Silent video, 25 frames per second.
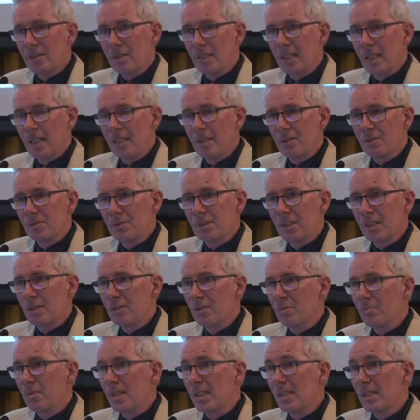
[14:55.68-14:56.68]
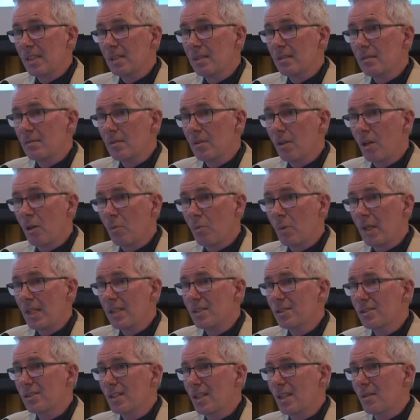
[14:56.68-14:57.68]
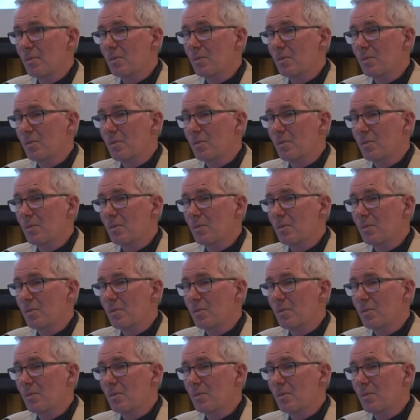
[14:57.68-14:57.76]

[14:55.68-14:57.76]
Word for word: annual general meeting on Wednesday